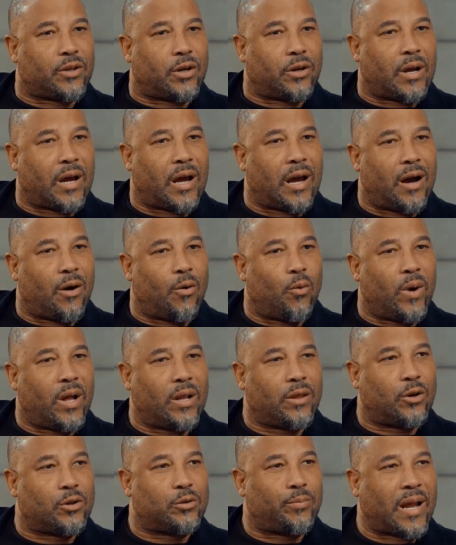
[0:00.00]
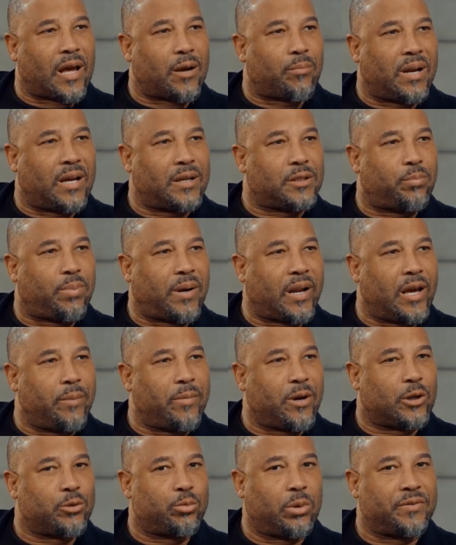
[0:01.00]
on how well those black players play,
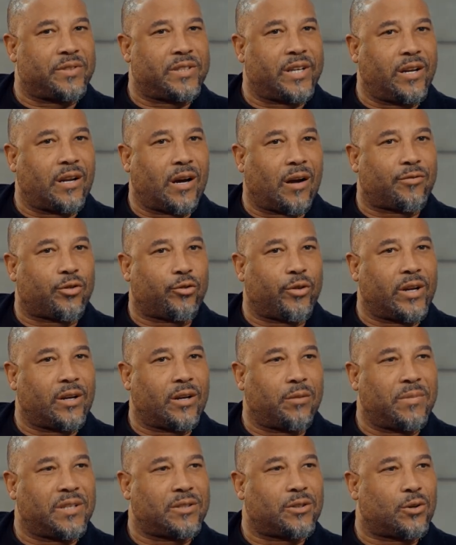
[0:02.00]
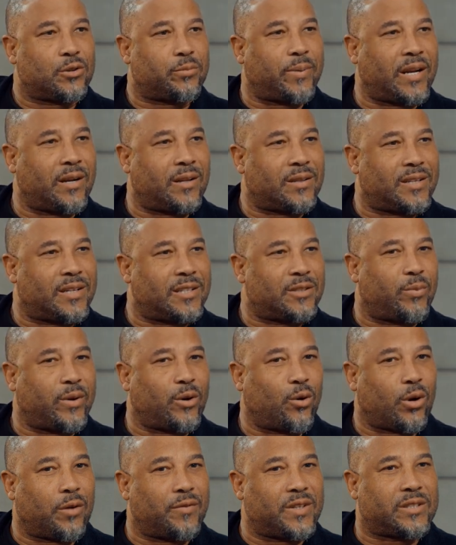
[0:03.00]
because we've seen after England missed those penalties, when
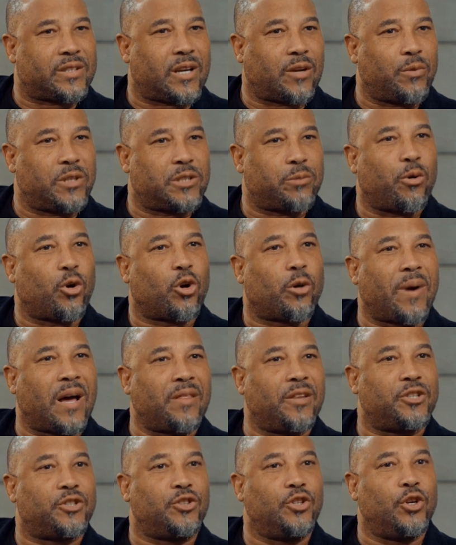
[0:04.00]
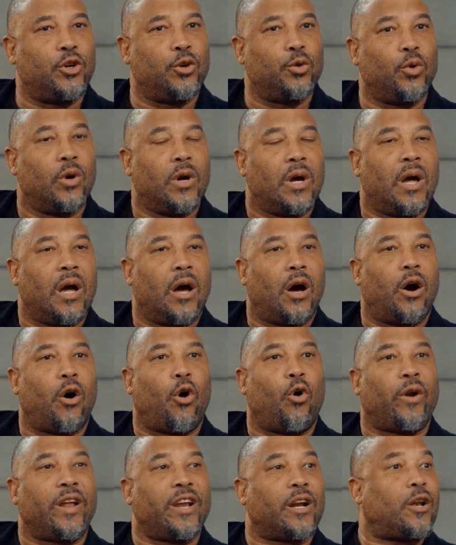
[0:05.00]
all of a sudden we spoke about this new
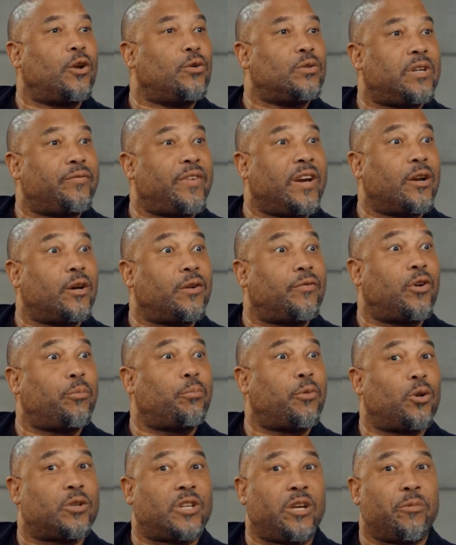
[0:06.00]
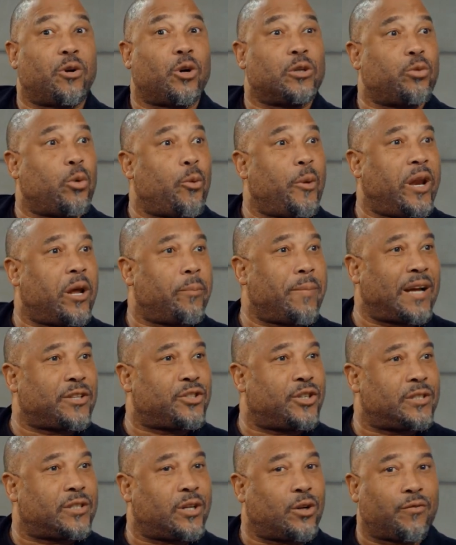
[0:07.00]
all-inclusive England football team because we were winning
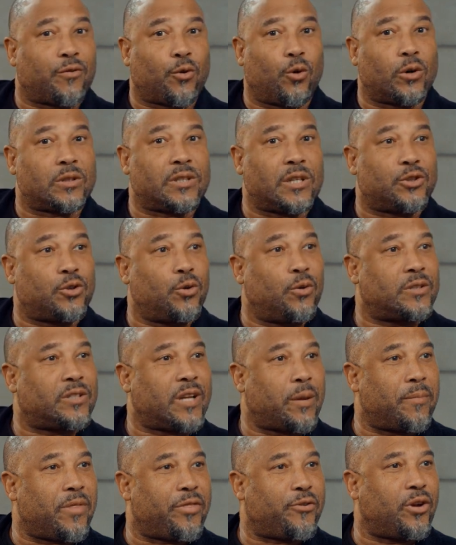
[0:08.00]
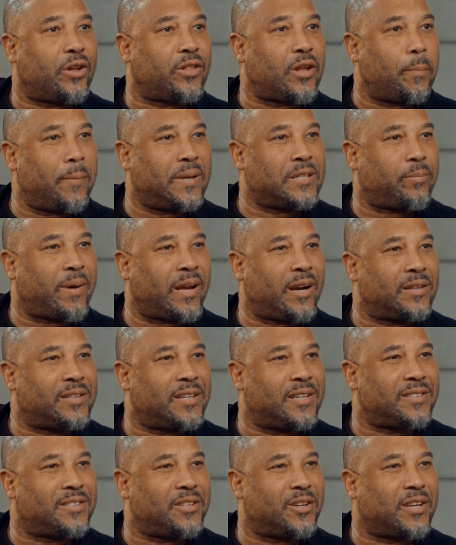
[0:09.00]
matches, then of course, as soon as three of them miss
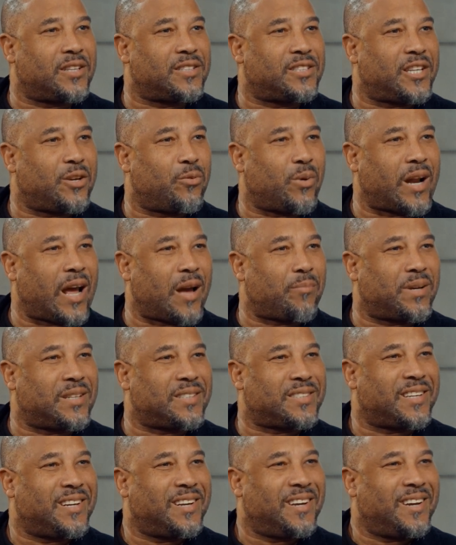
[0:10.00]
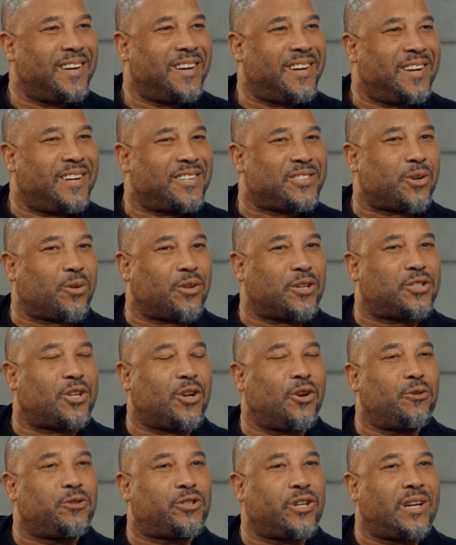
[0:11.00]
penalties, you can see what happens. So the
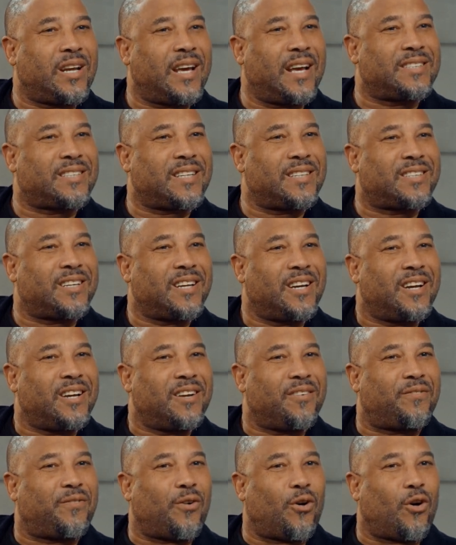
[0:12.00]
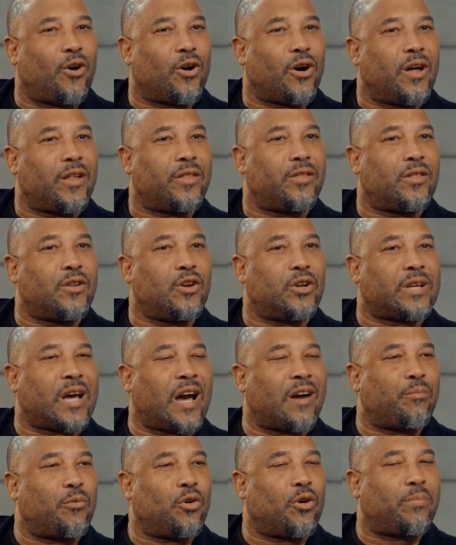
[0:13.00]
solution isn't for you to
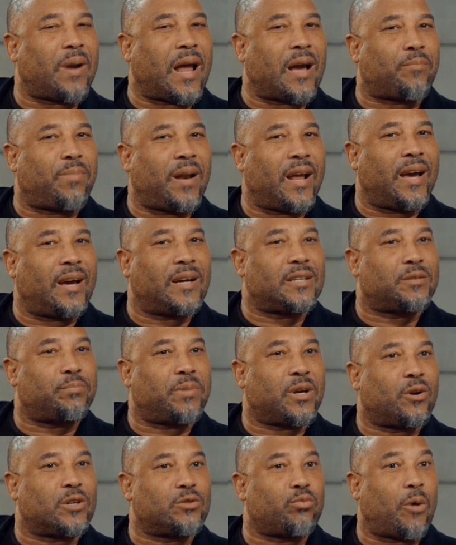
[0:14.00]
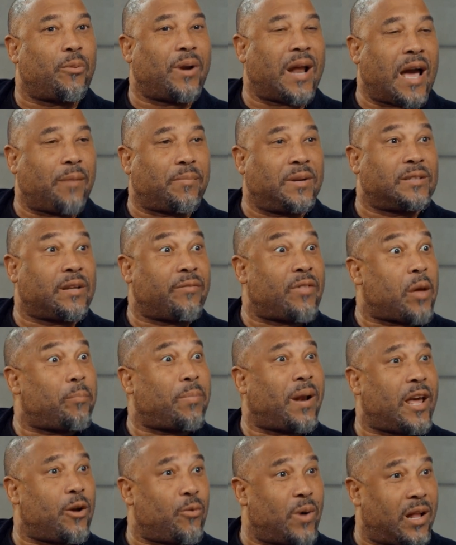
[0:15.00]
have more black players, because what will happen is if they
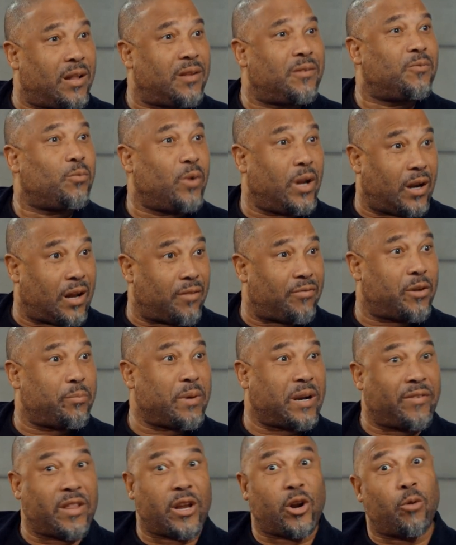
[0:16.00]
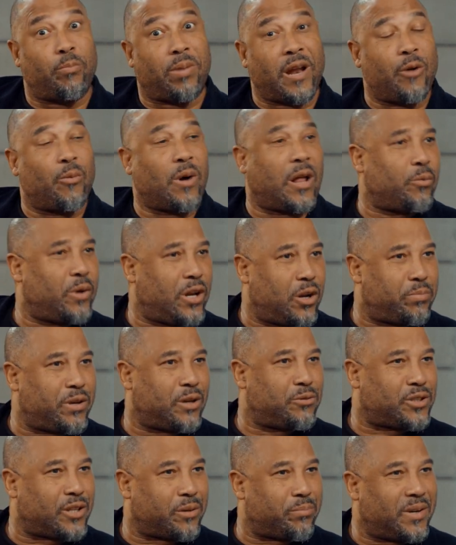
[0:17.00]
play well, we'll love them, and if they don't play well, we'll
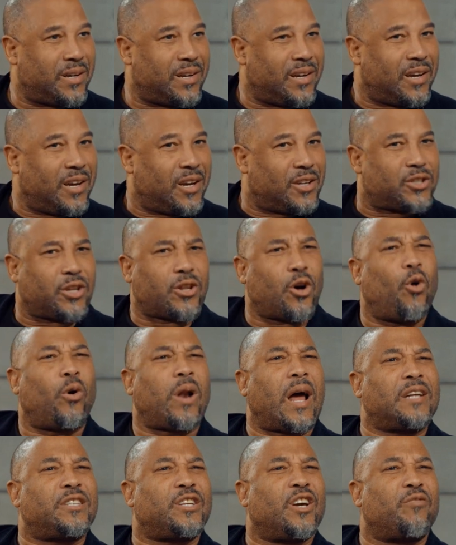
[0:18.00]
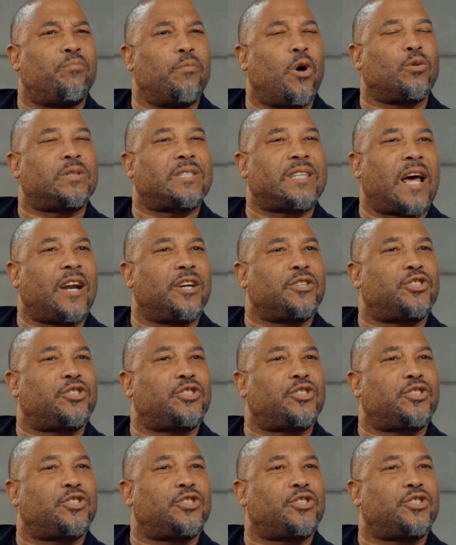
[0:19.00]
abuse them. So the whole idea of Mo Salah